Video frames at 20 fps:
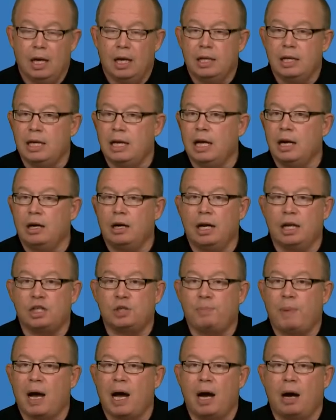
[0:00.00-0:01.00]
The internet's
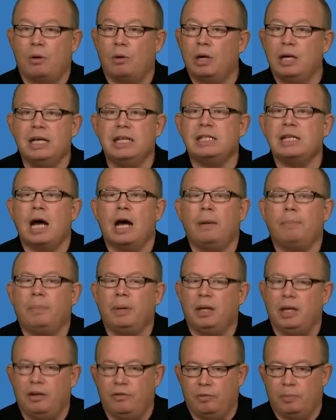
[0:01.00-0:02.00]
power is
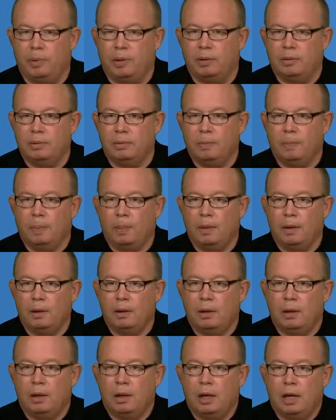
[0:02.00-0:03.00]
unbelievable.
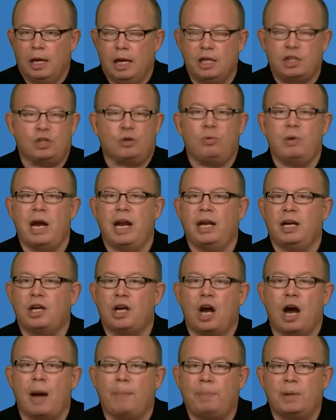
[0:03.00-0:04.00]
It's created
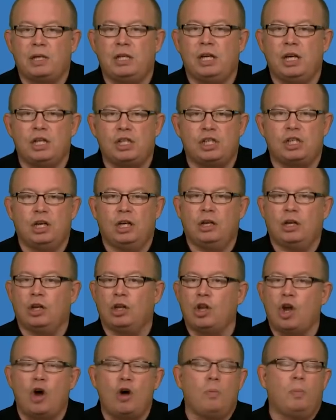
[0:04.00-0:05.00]
competition
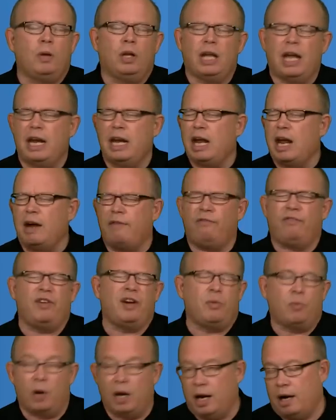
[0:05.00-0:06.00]
global and
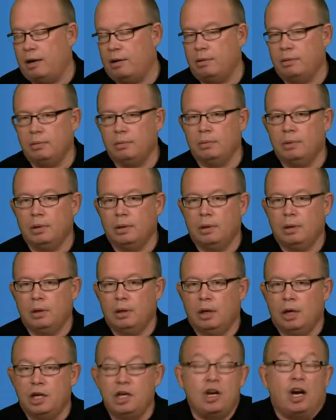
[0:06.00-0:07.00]
everywhere.
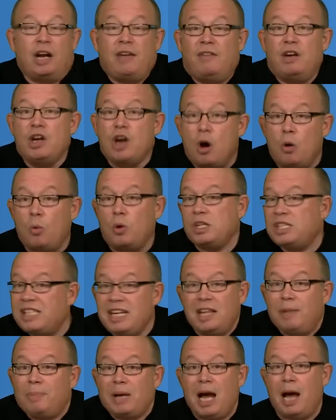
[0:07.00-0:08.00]
You don't even know,
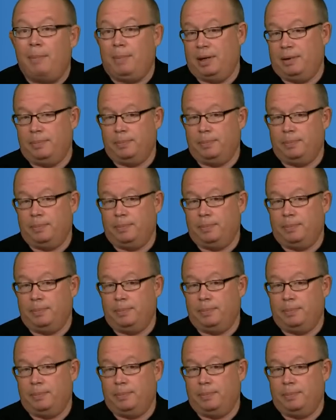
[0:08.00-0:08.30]
see them coming.